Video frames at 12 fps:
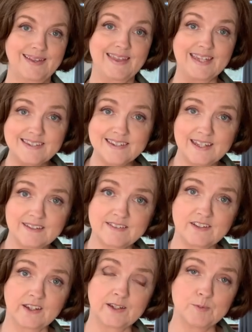That
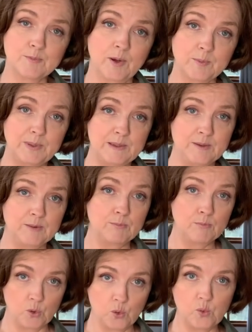sounds like it might be
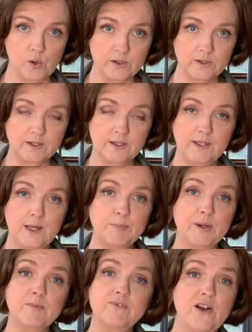more work,
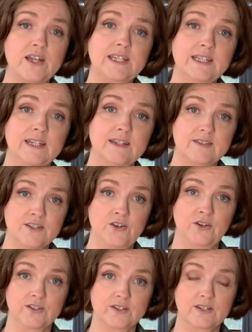but I'm finding that it's
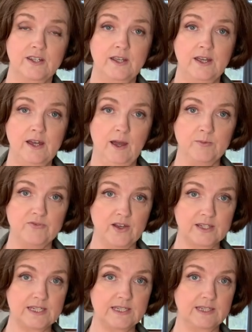not. I'm
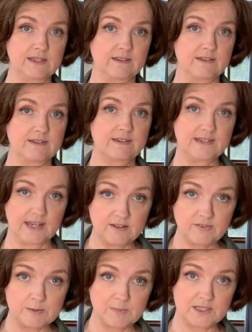finding that it's
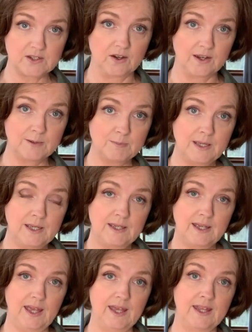saving me time
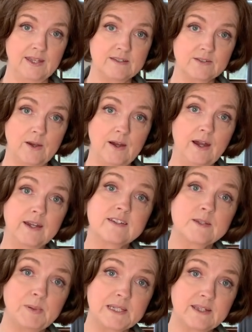and I
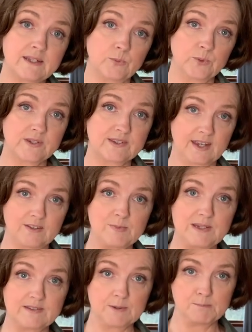expect that it will save
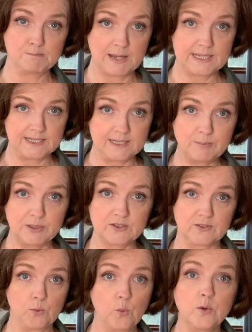me some money
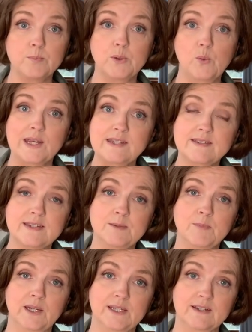because I won't be
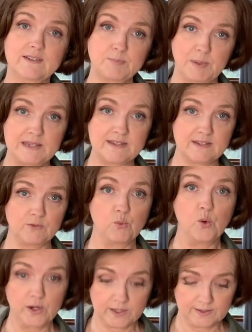wasting my expensive
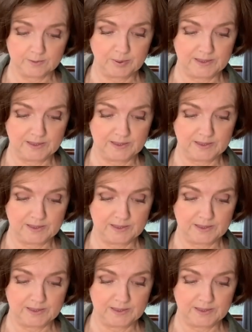watercolour